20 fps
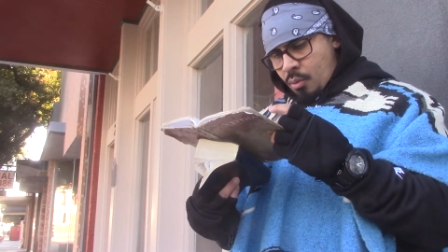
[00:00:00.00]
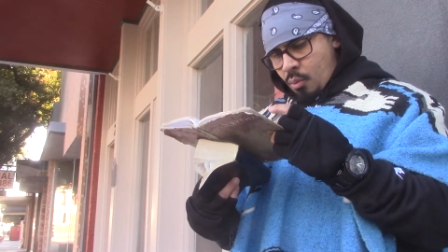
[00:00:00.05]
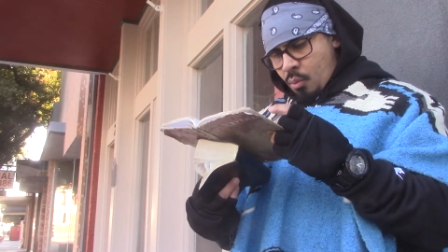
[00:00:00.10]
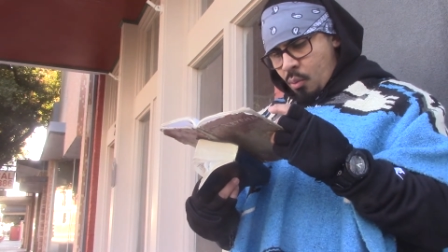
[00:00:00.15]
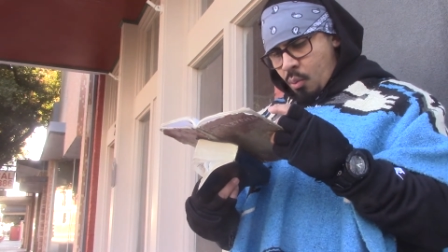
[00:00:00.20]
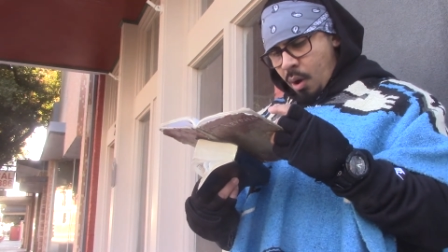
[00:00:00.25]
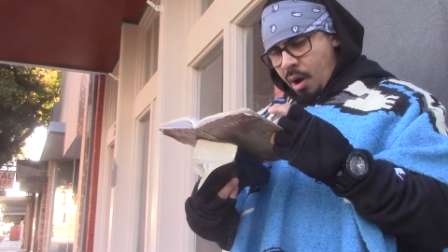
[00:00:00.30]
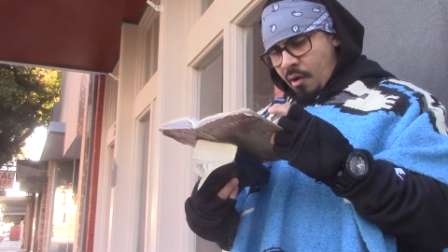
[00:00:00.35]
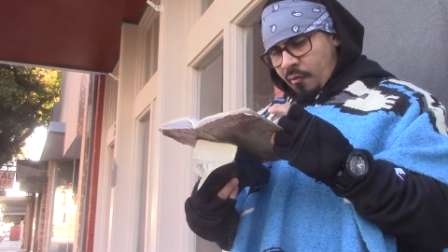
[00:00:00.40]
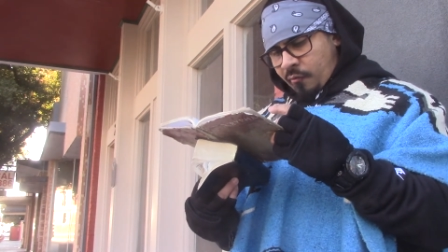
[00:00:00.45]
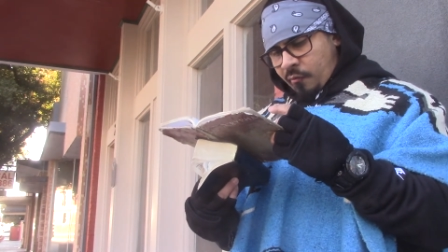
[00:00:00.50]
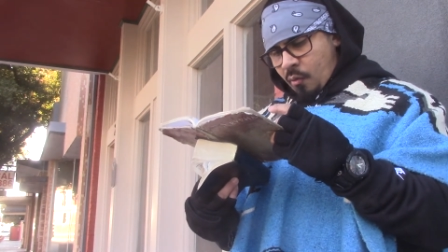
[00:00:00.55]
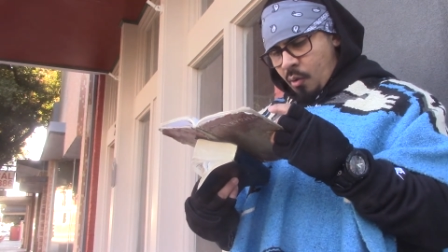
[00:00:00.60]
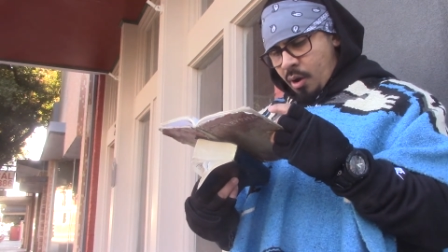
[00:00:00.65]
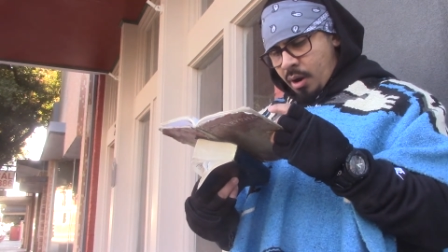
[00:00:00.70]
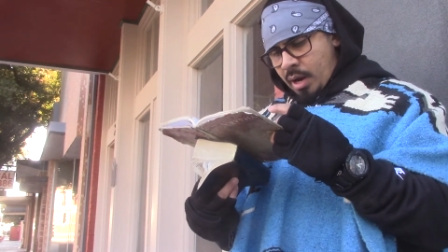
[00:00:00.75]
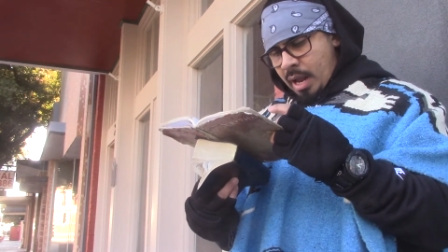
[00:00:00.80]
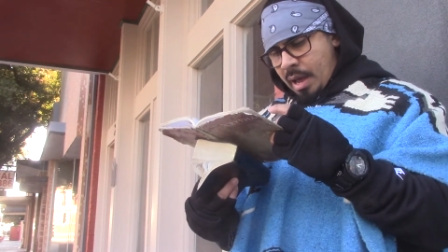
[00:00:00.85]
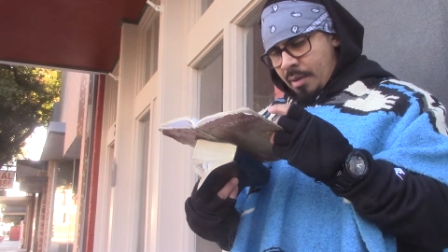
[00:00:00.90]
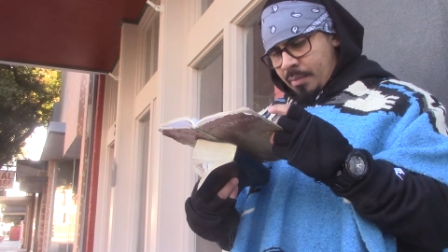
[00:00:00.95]

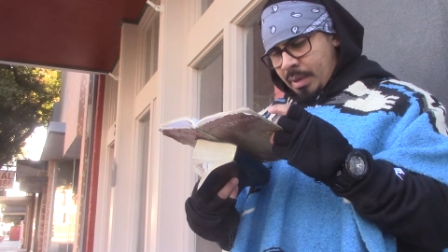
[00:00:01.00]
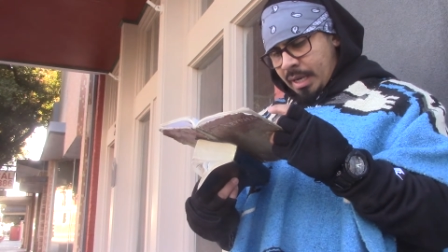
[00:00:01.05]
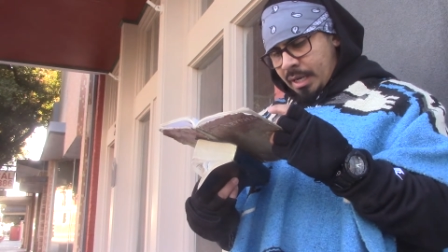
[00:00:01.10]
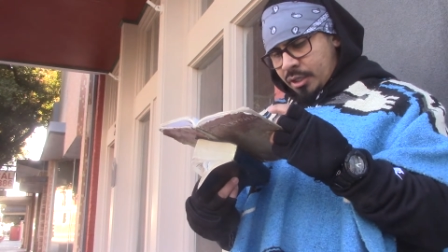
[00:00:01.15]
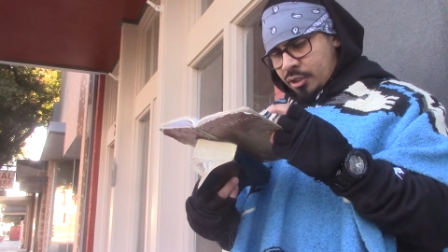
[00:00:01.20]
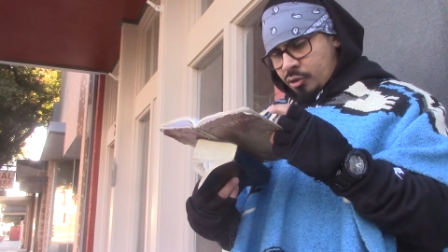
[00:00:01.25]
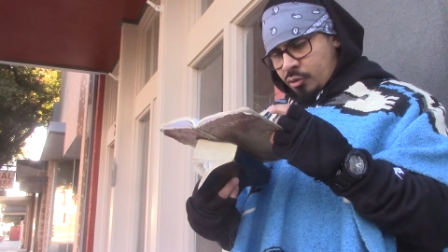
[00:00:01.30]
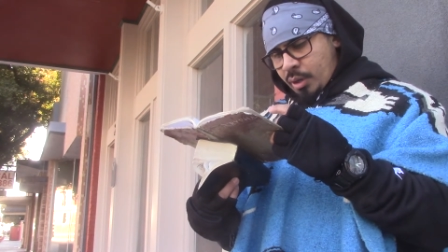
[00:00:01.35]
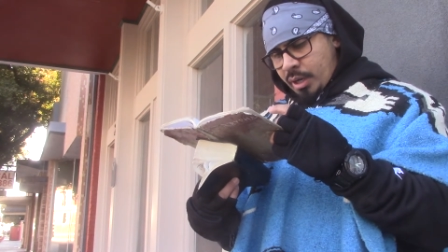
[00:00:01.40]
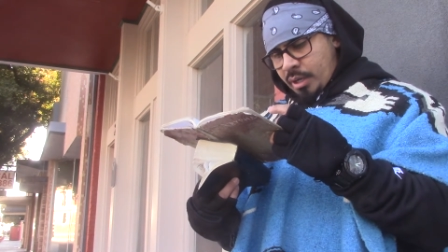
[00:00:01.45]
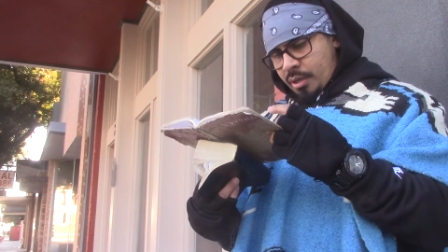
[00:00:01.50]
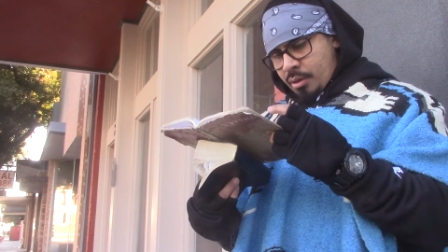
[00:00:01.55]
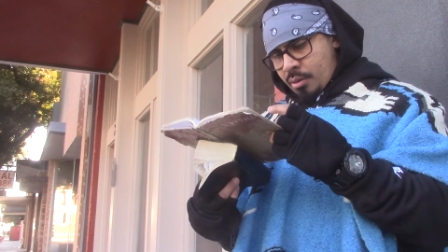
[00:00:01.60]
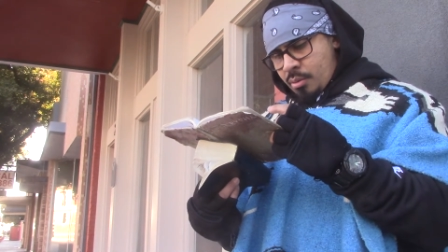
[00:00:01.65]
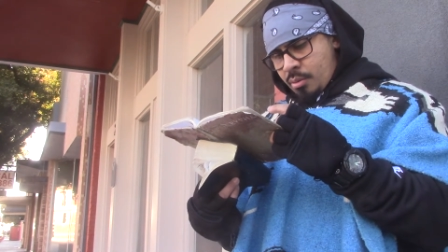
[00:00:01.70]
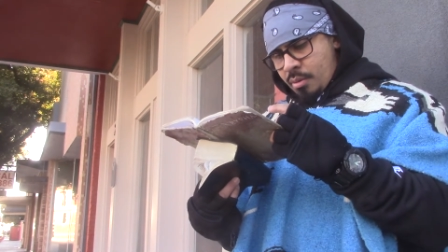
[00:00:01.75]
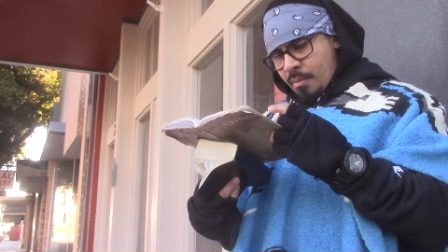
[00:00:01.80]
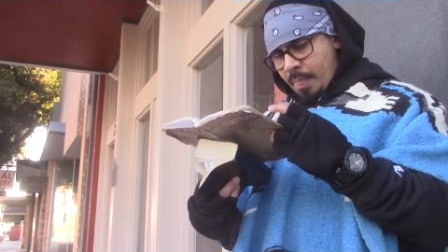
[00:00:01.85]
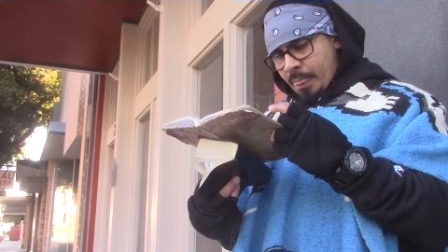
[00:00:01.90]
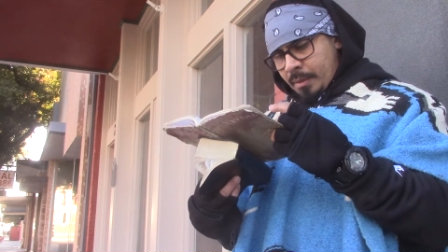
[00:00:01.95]
Wherefore, let me entreat you
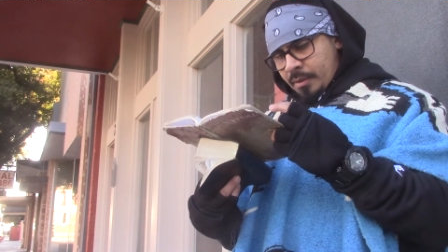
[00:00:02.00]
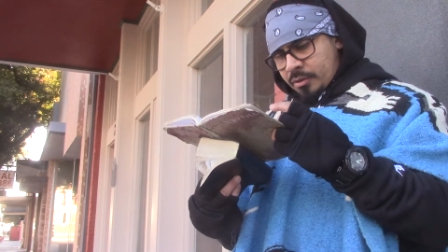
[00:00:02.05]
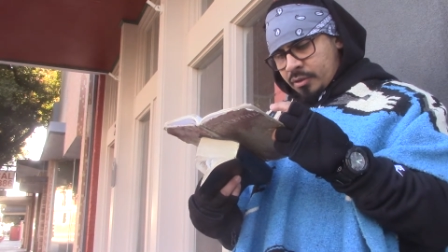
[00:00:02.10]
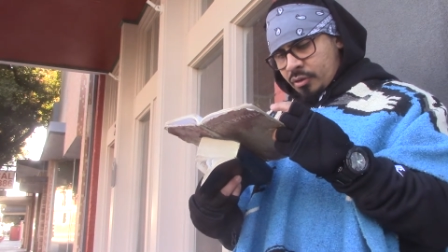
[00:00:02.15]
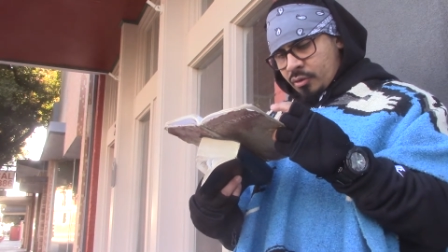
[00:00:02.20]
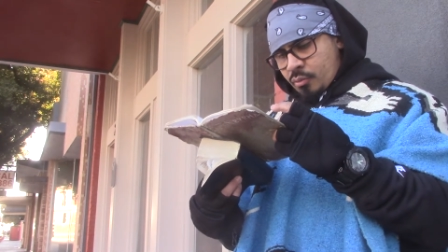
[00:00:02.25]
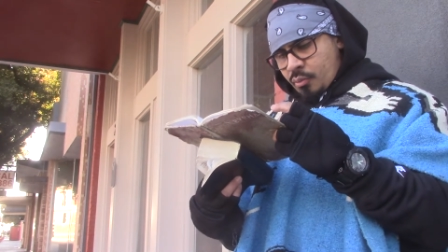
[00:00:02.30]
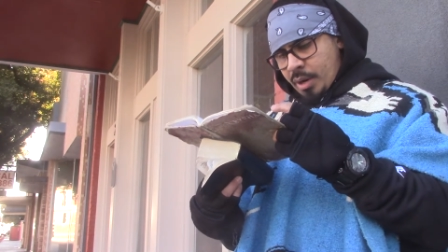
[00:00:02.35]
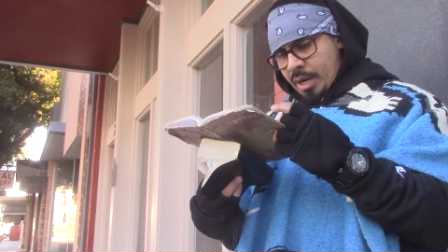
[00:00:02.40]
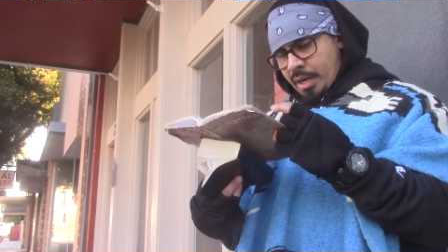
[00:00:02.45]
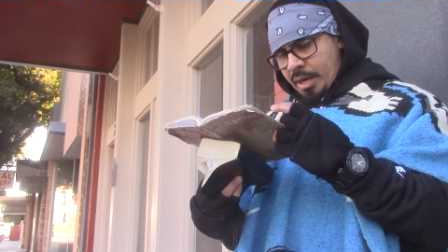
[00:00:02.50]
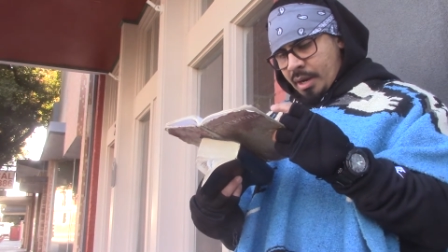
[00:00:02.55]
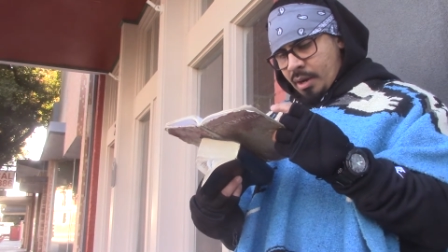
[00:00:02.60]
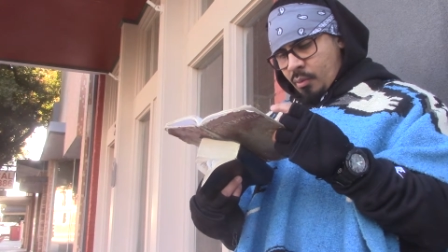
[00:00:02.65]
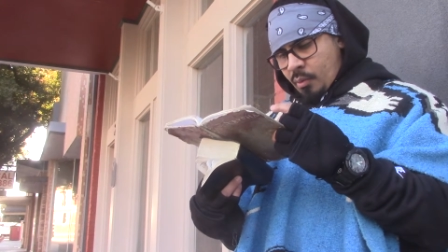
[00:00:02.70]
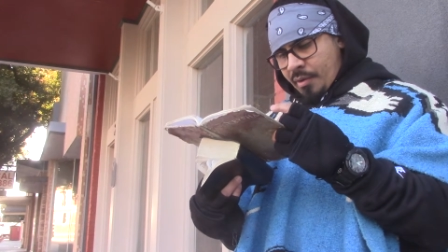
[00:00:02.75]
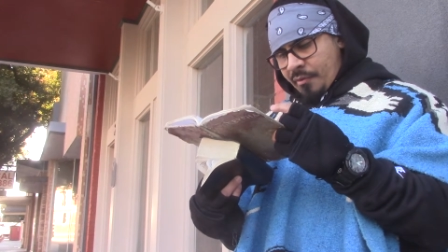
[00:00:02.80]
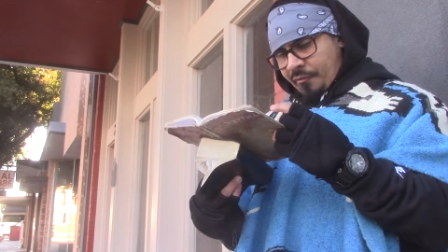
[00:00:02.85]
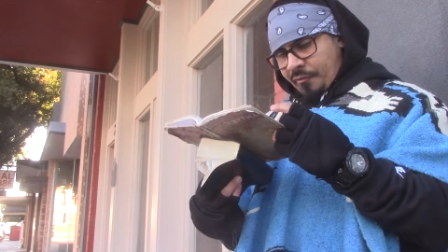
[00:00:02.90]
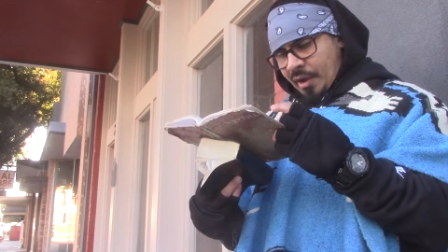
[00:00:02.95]
to read it
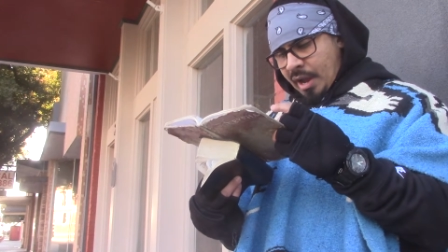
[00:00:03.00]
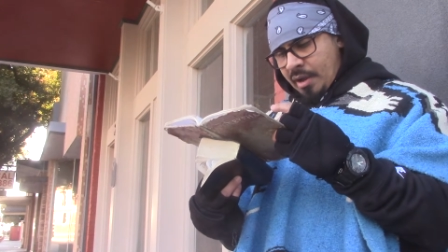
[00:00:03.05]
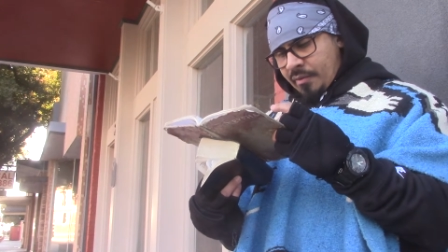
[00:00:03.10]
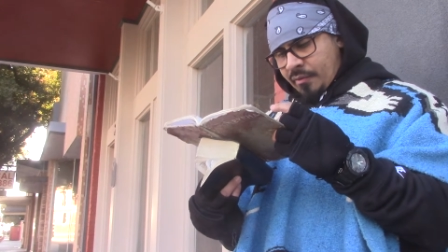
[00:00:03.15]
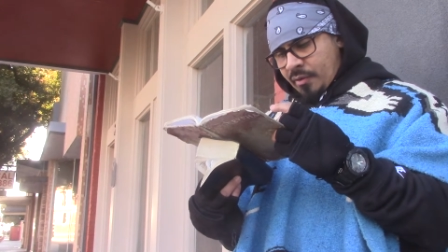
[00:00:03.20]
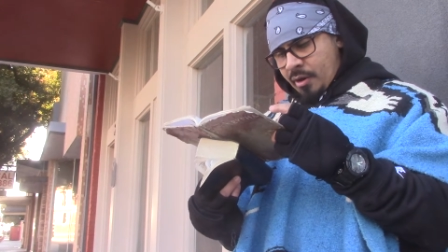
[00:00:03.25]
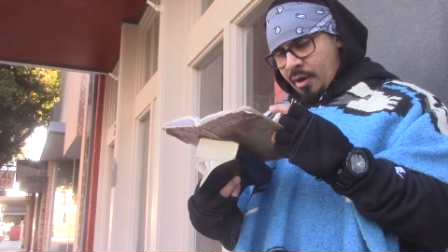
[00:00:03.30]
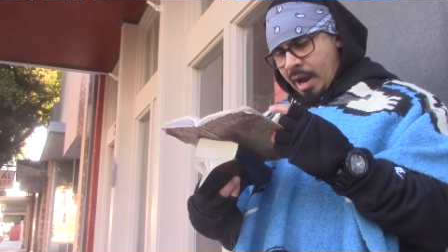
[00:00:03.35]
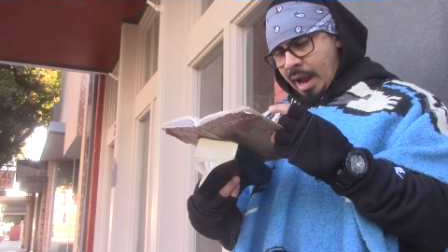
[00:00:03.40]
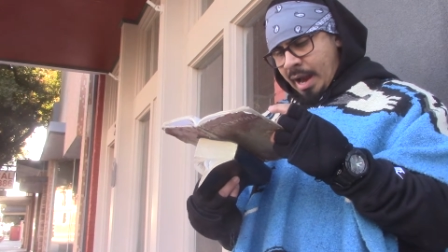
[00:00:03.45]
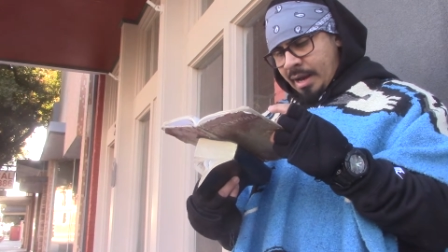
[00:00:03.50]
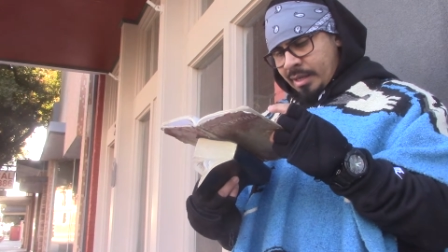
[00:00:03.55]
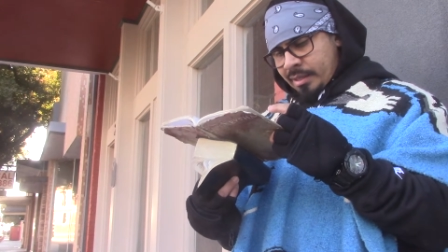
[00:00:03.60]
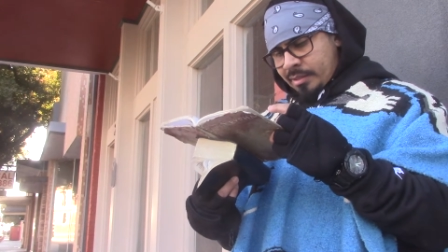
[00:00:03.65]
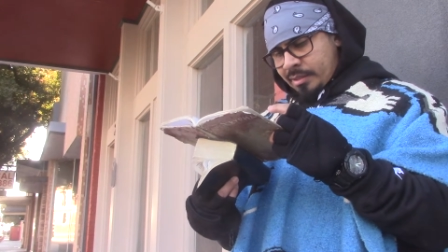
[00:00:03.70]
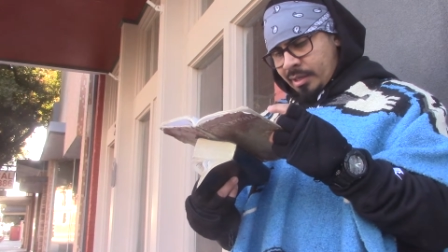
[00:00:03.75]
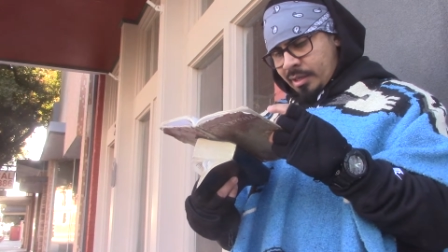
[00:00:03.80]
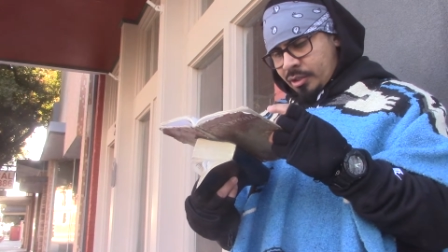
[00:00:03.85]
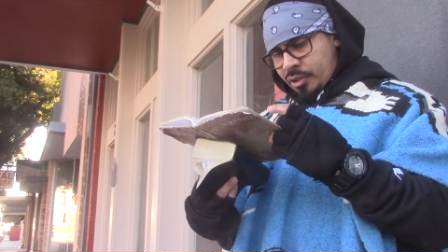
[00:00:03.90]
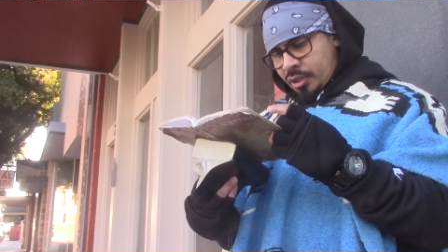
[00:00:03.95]
with favor and
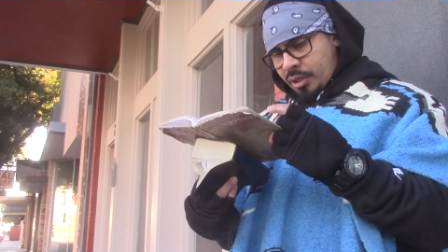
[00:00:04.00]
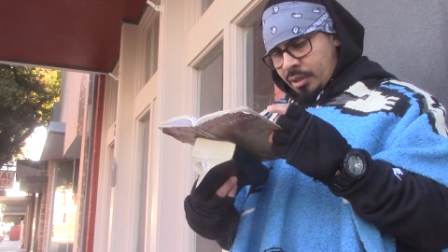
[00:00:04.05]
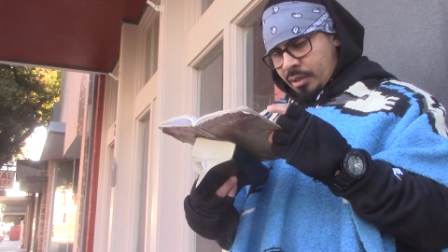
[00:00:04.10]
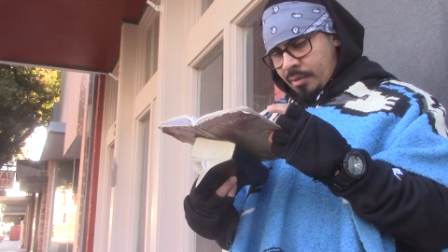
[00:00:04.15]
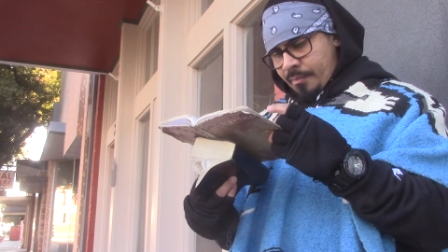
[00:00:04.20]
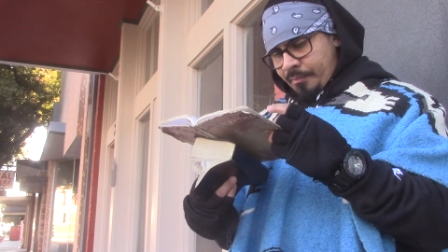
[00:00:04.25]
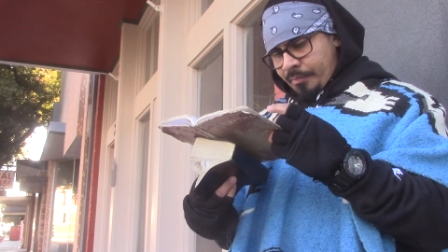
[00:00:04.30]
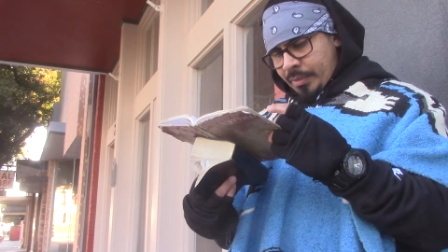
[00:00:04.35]
attention,